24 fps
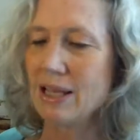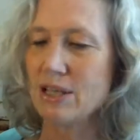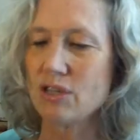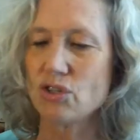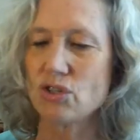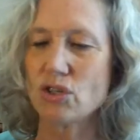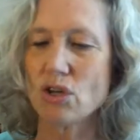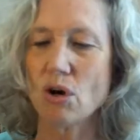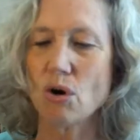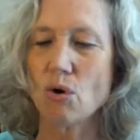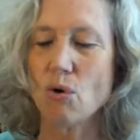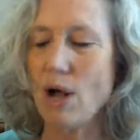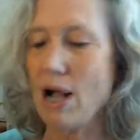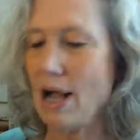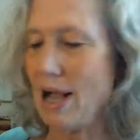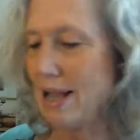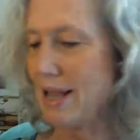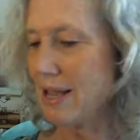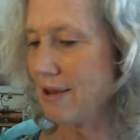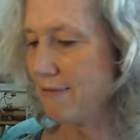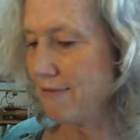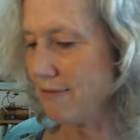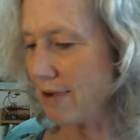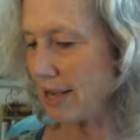So I
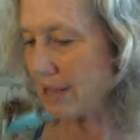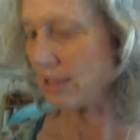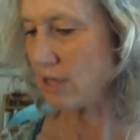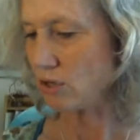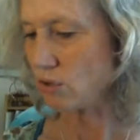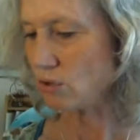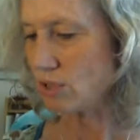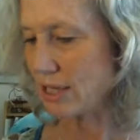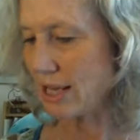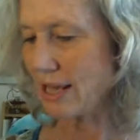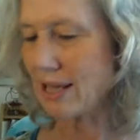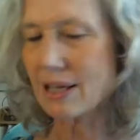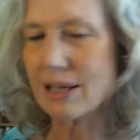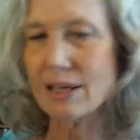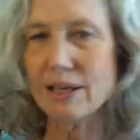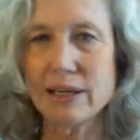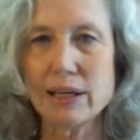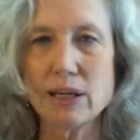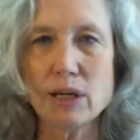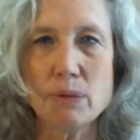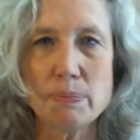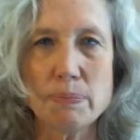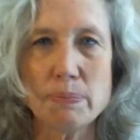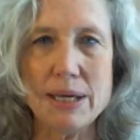invite you, take a
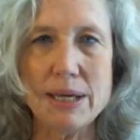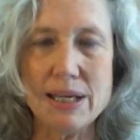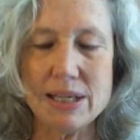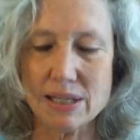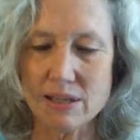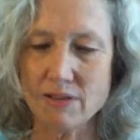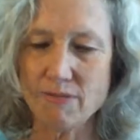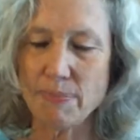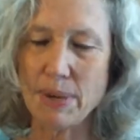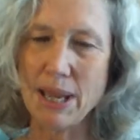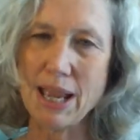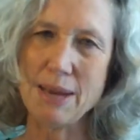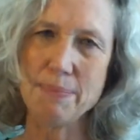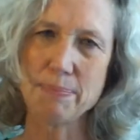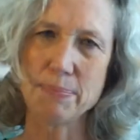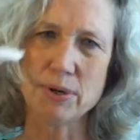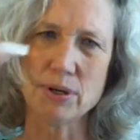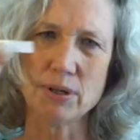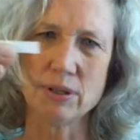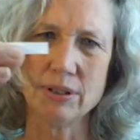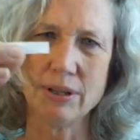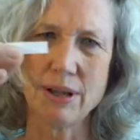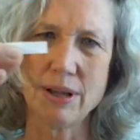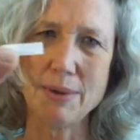little piece of
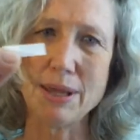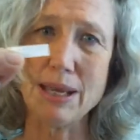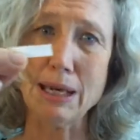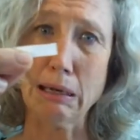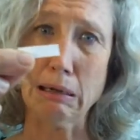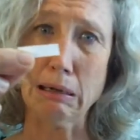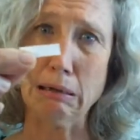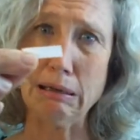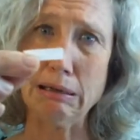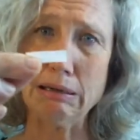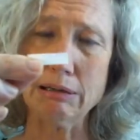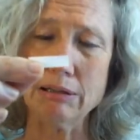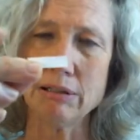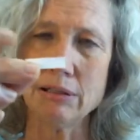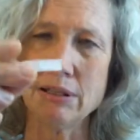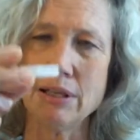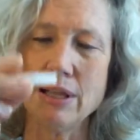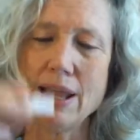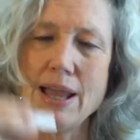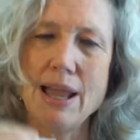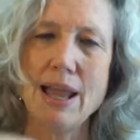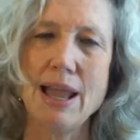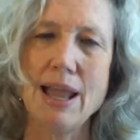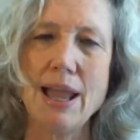paper, I mean little,
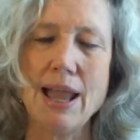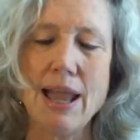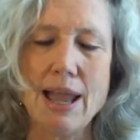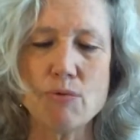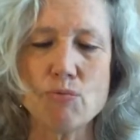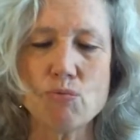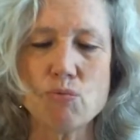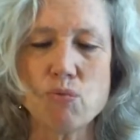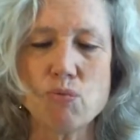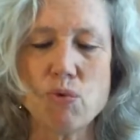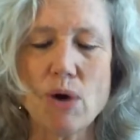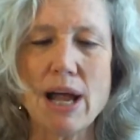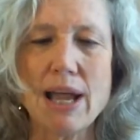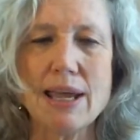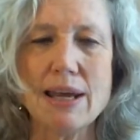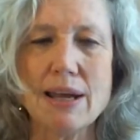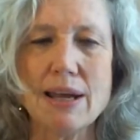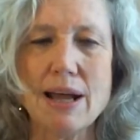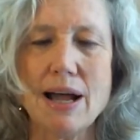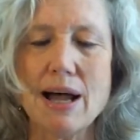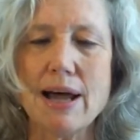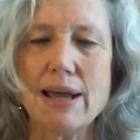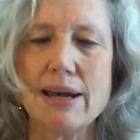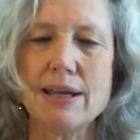and write
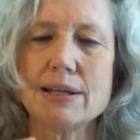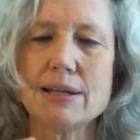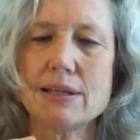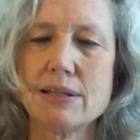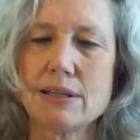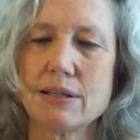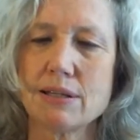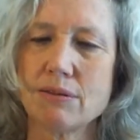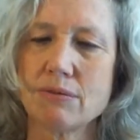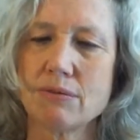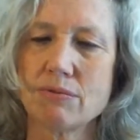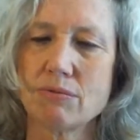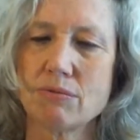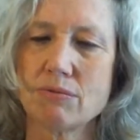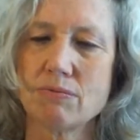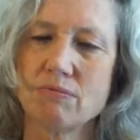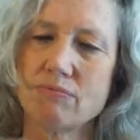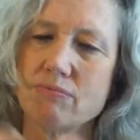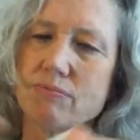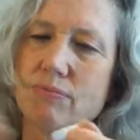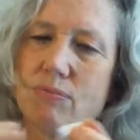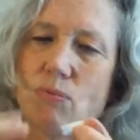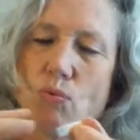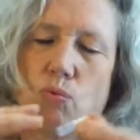on it
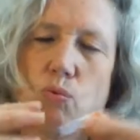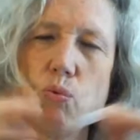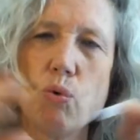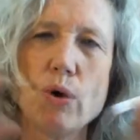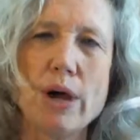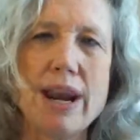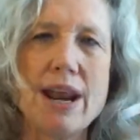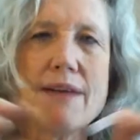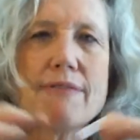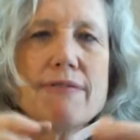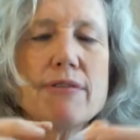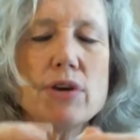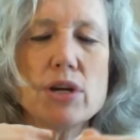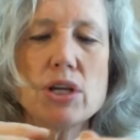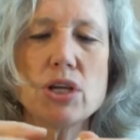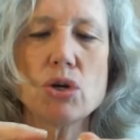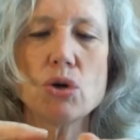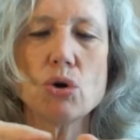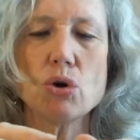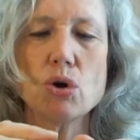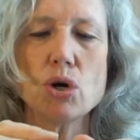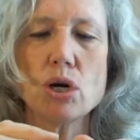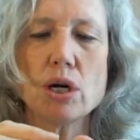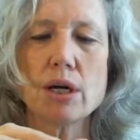whatever
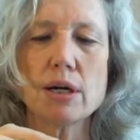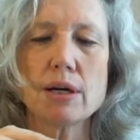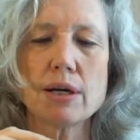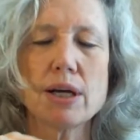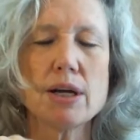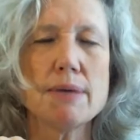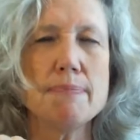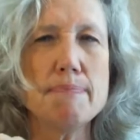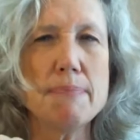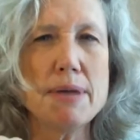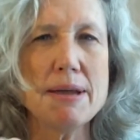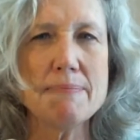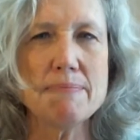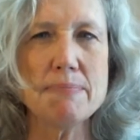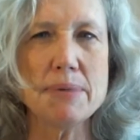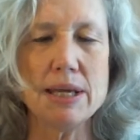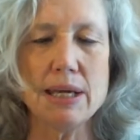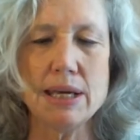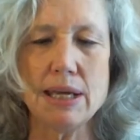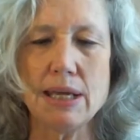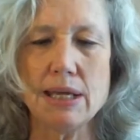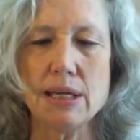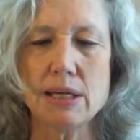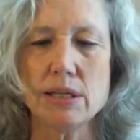your
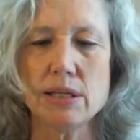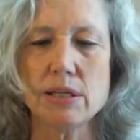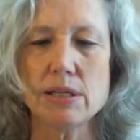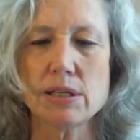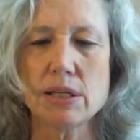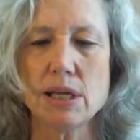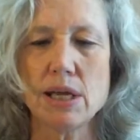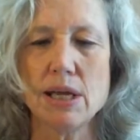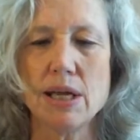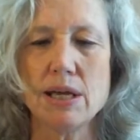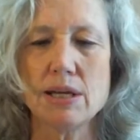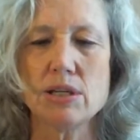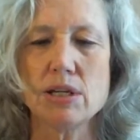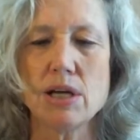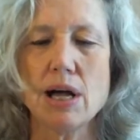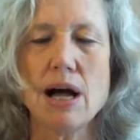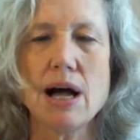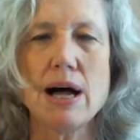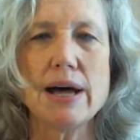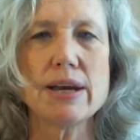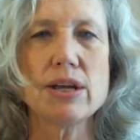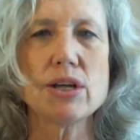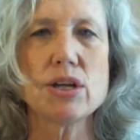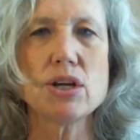commitment is to
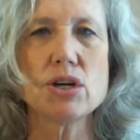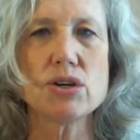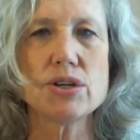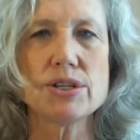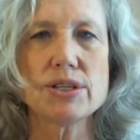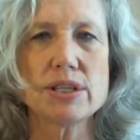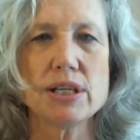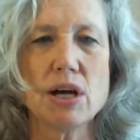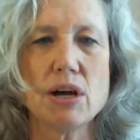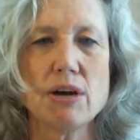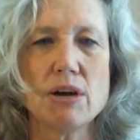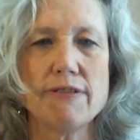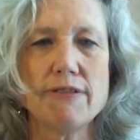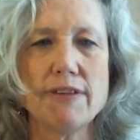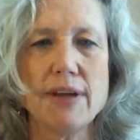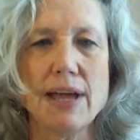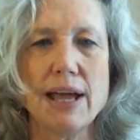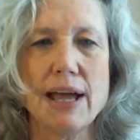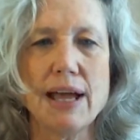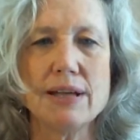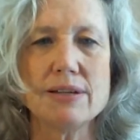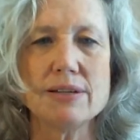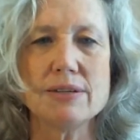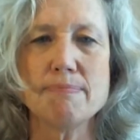honor yourself
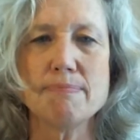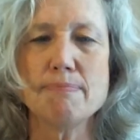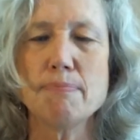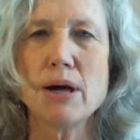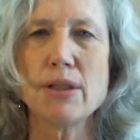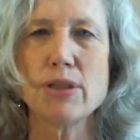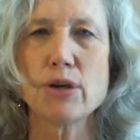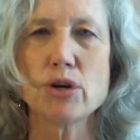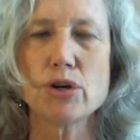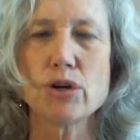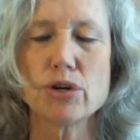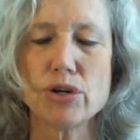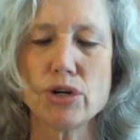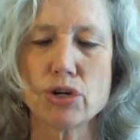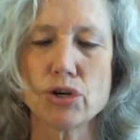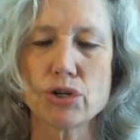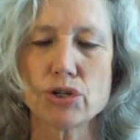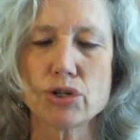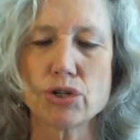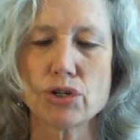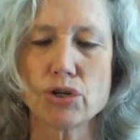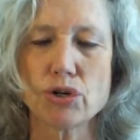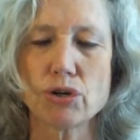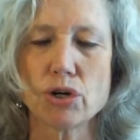as mother,
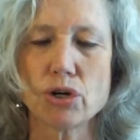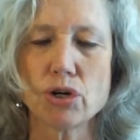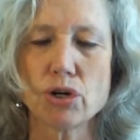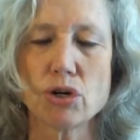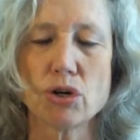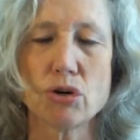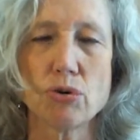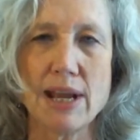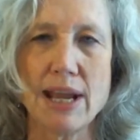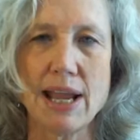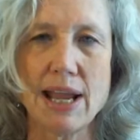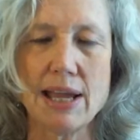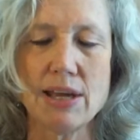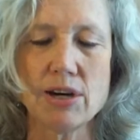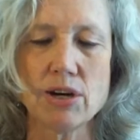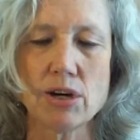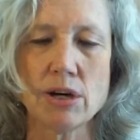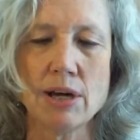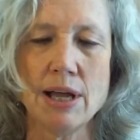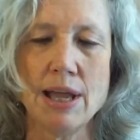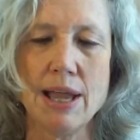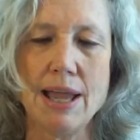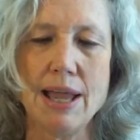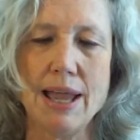nurturer,
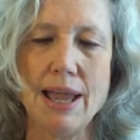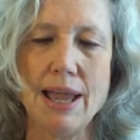creator.